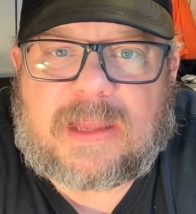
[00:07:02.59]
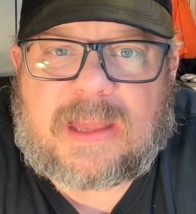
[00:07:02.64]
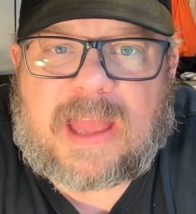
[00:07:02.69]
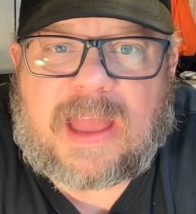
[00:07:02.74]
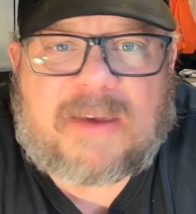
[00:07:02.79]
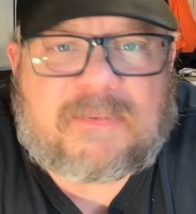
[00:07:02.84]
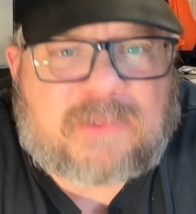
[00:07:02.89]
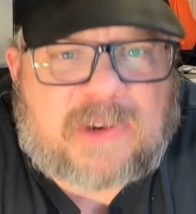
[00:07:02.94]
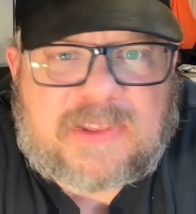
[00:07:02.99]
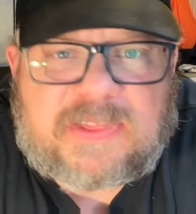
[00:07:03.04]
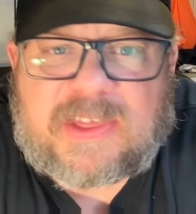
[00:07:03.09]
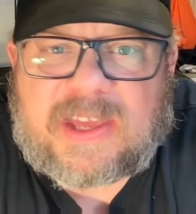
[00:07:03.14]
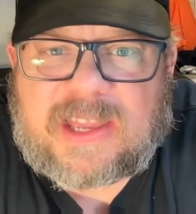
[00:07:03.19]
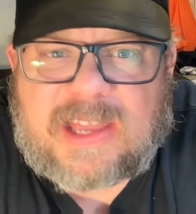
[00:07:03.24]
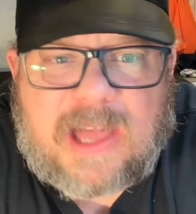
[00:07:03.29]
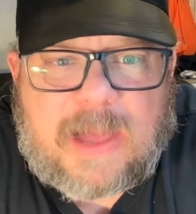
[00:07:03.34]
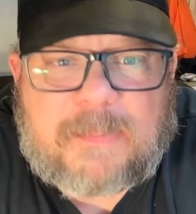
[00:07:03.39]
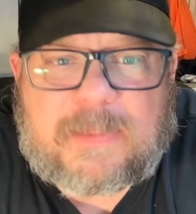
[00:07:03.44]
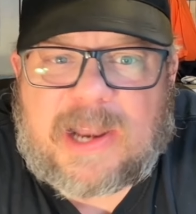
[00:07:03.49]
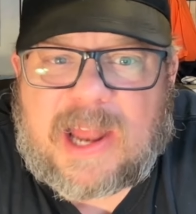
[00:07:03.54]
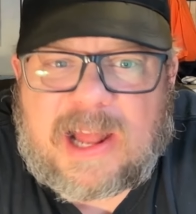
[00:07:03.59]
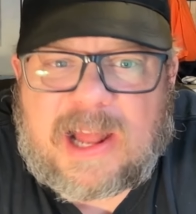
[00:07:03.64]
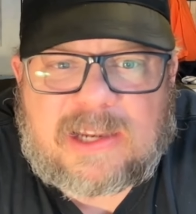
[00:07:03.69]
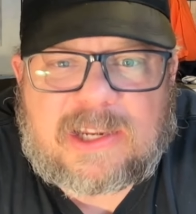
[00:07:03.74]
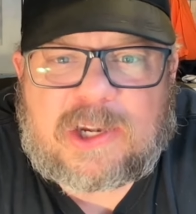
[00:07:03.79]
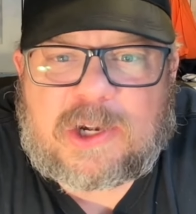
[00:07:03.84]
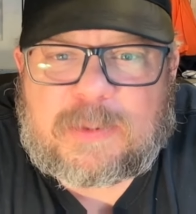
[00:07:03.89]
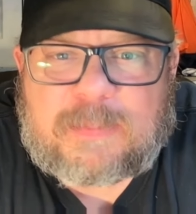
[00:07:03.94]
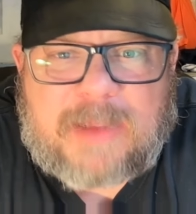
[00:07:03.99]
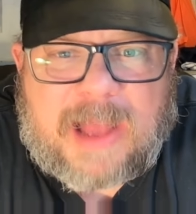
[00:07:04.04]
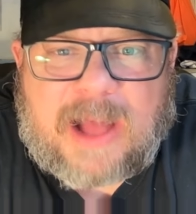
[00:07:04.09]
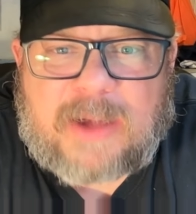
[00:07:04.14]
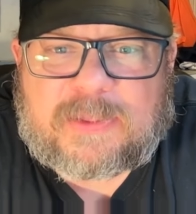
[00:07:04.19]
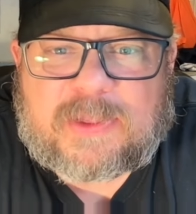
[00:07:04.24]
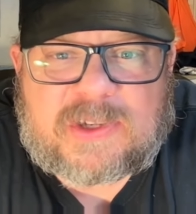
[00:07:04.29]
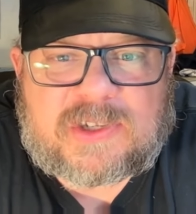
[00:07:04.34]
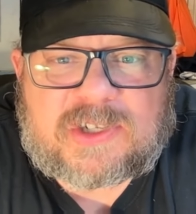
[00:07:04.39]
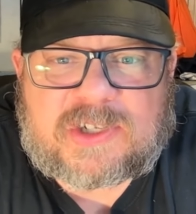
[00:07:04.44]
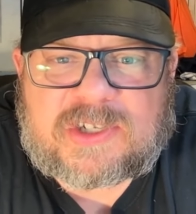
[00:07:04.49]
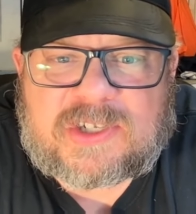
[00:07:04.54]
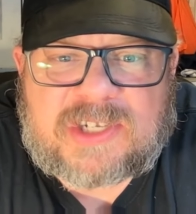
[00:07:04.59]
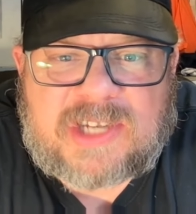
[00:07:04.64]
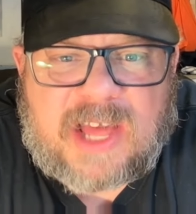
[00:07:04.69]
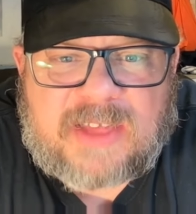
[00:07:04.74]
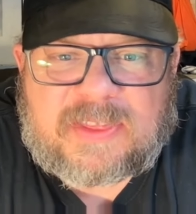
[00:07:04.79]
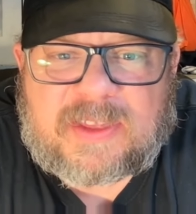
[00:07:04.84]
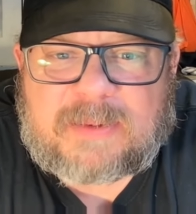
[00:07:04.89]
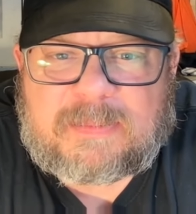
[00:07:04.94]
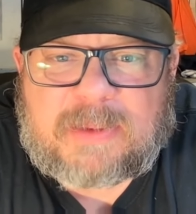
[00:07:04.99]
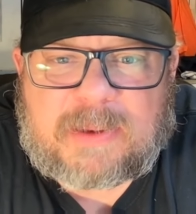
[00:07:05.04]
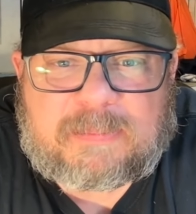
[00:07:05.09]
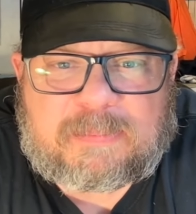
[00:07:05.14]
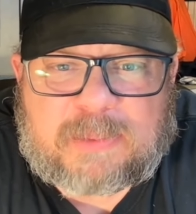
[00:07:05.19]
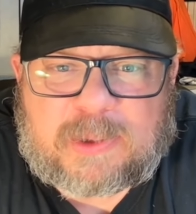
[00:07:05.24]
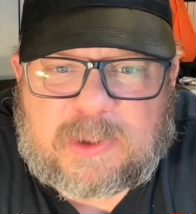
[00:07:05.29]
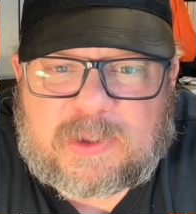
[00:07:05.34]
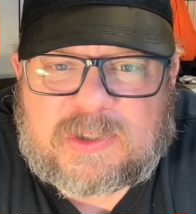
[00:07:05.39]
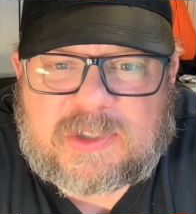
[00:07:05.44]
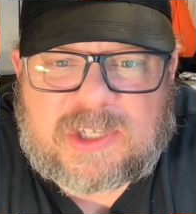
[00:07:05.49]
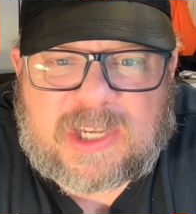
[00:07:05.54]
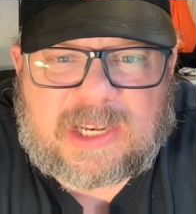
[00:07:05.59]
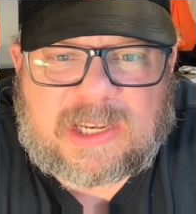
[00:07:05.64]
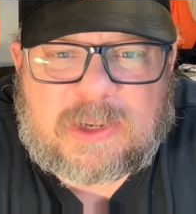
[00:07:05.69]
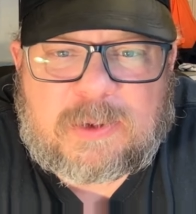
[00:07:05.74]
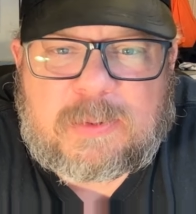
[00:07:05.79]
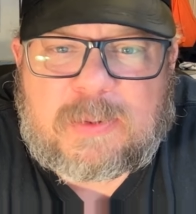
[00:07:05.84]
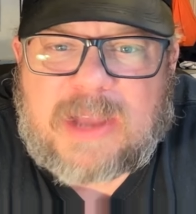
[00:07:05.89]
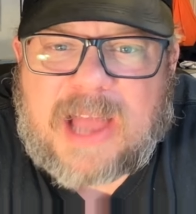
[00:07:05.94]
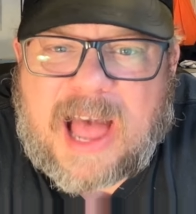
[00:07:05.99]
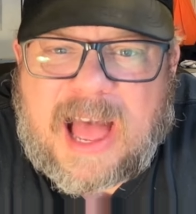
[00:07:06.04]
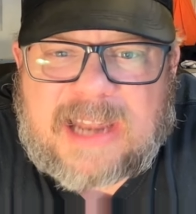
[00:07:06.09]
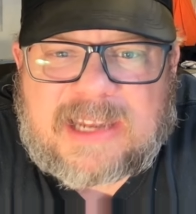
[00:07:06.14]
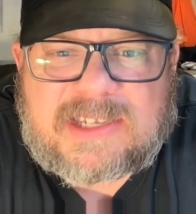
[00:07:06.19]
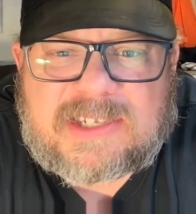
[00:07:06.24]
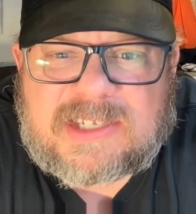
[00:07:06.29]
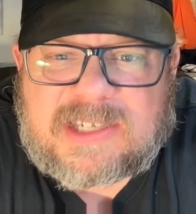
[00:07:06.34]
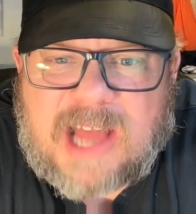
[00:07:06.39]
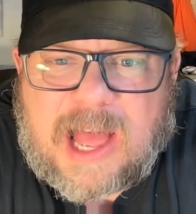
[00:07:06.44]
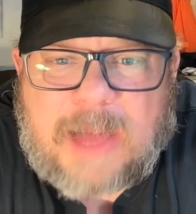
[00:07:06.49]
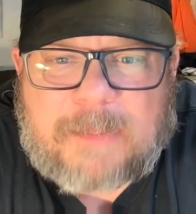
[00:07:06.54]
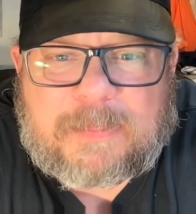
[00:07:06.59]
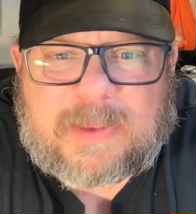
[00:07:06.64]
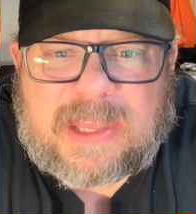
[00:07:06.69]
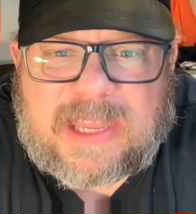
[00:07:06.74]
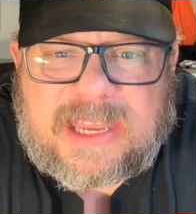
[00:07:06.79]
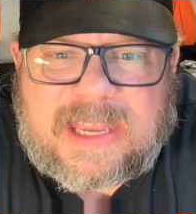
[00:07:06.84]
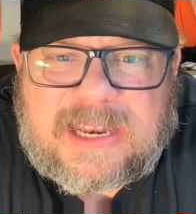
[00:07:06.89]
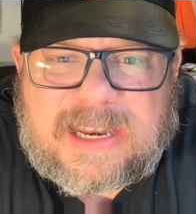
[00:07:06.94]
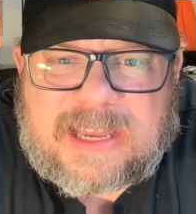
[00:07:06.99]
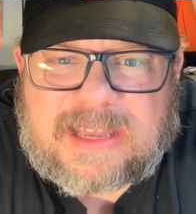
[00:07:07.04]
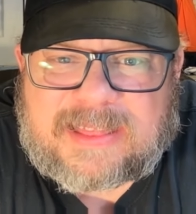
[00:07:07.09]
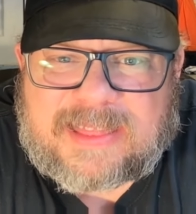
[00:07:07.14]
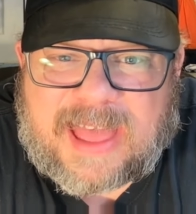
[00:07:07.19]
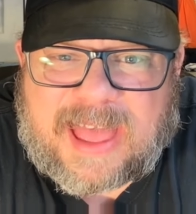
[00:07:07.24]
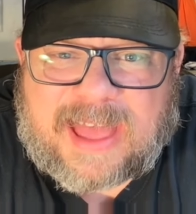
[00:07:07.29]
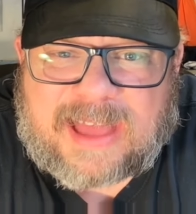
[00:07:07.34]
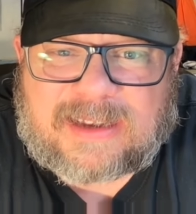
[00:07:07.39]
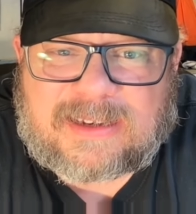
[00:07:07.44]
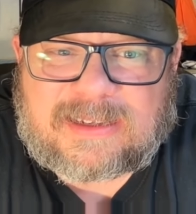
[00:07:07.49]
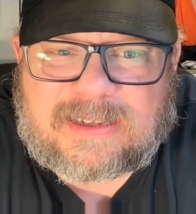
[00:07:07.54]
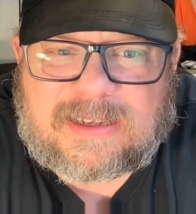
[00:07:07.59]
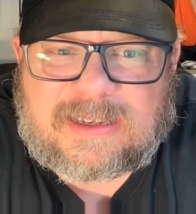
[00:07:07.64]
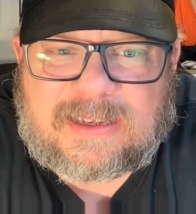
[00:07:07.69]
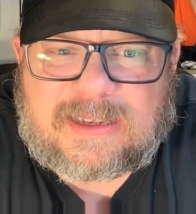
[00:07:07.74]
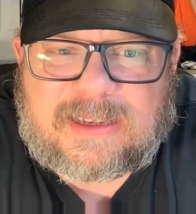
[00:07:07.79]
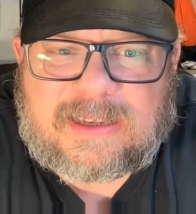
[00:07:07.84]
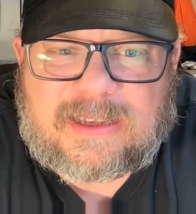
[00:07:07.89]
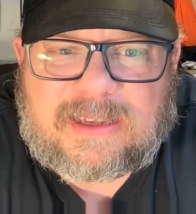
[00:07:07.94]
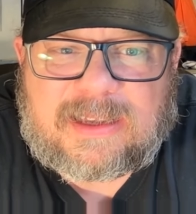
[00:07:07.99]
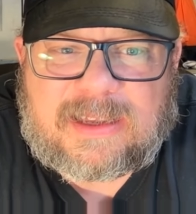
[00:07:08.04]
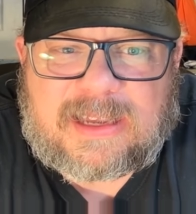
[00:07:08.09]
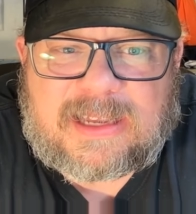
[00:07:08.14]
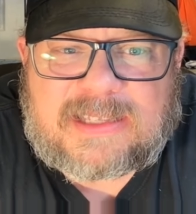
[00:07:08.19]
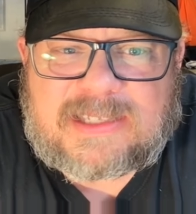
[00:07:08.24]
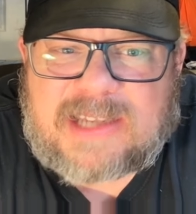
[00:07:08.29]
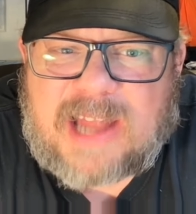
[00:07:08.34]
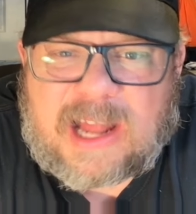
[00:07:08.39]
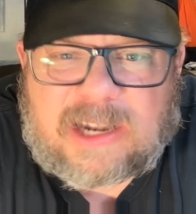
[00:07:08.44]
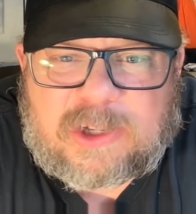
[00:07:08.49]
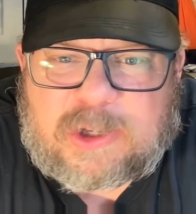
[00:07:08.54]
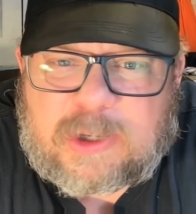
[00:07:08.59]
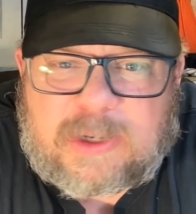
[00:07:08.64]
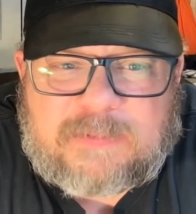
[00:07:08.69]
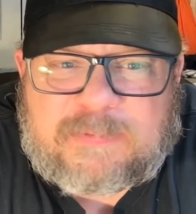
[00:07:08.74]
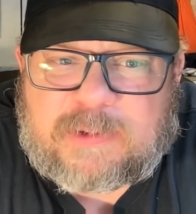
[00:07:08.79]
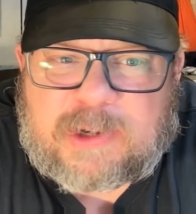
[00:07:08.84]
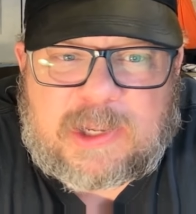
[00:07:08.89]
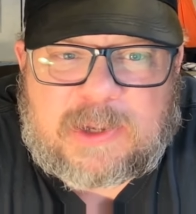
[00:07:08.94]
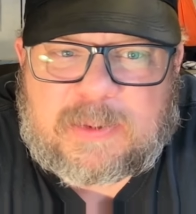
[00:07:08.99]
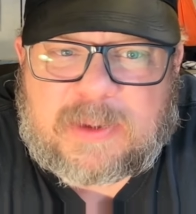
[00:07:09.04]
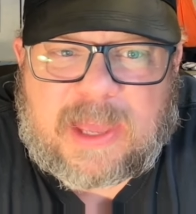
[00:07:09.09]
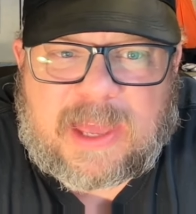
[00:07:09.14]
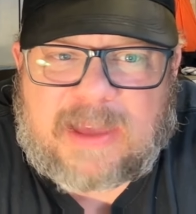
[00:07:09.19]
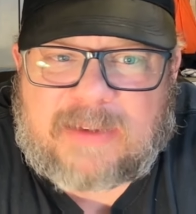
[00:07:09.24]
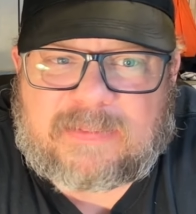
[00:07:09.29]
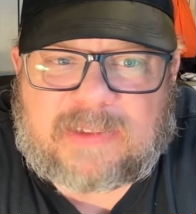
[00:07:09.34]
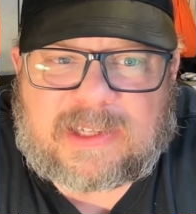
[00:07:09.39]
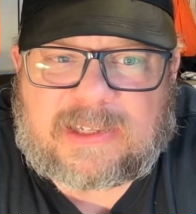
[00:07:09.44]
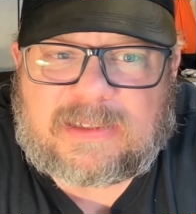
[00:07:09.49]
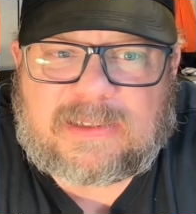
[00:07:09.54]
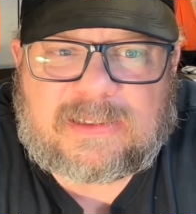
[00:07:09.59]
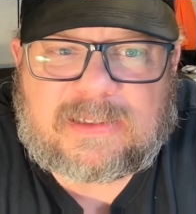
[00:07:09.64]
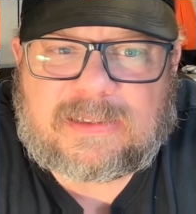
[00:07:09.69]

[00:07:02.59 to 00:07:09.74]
Everything coming out of your mouth is just nothing but bullshit. You gotta stop eating that. It's not good for you, Kevin.